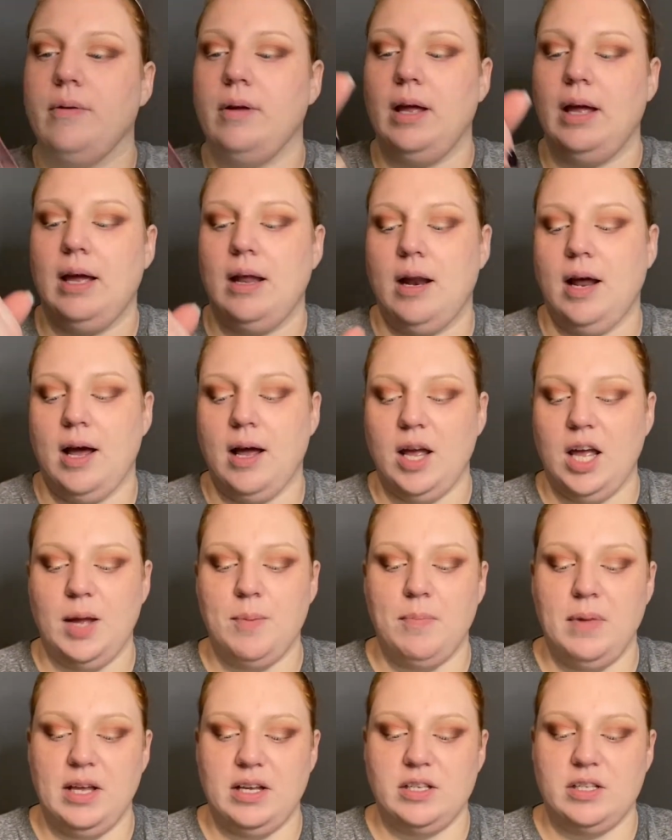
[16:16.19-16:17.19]
And I
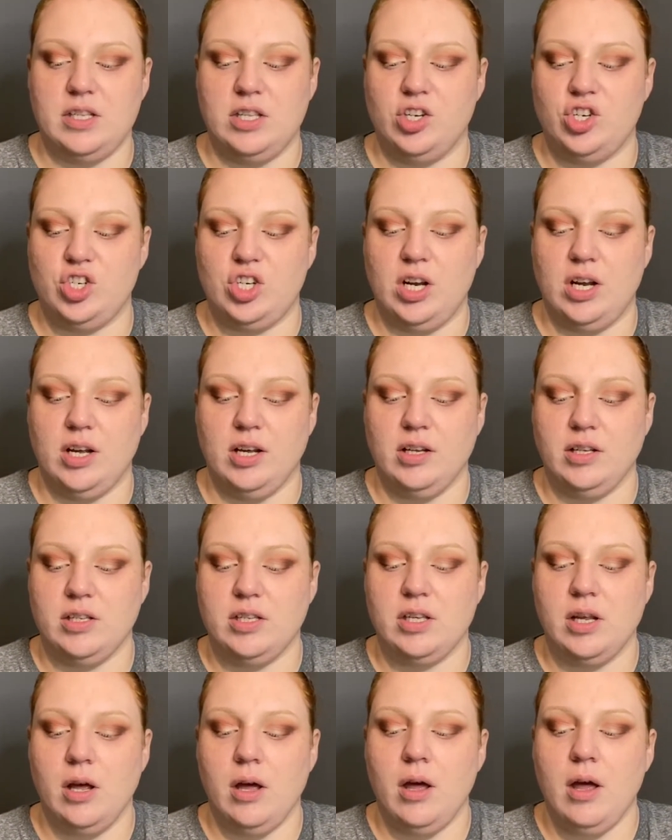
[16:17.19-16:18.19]
mix the
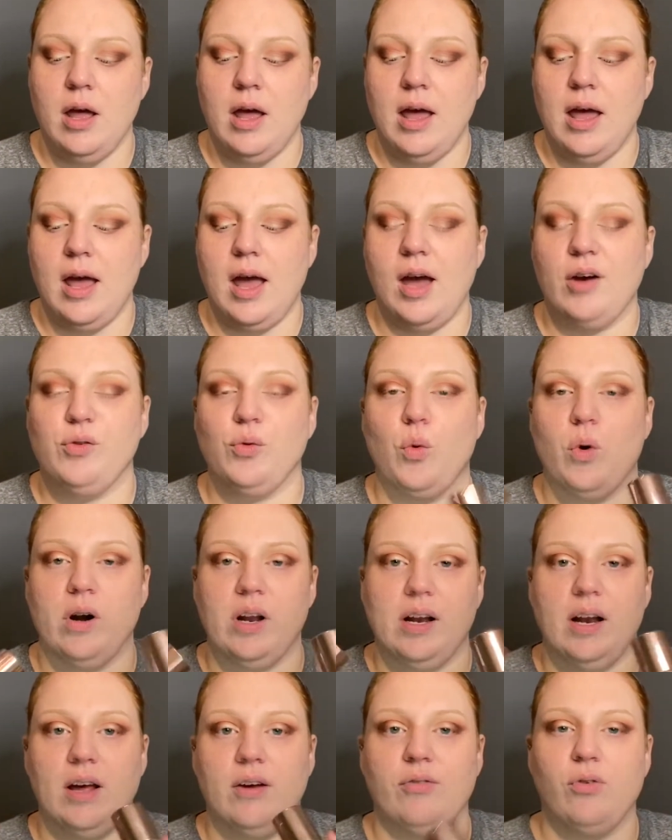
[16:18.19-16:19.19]
shades F1
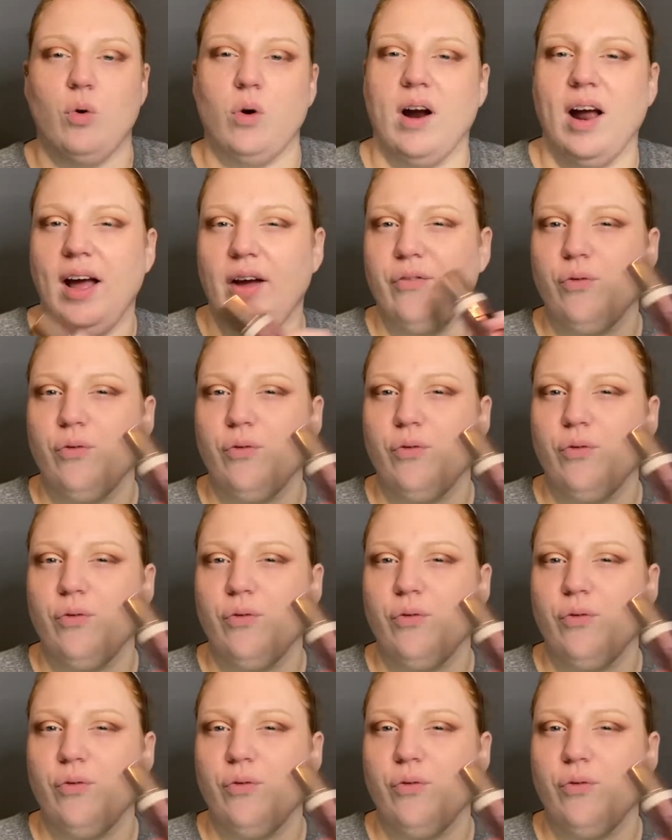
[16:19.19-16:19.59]
and F4.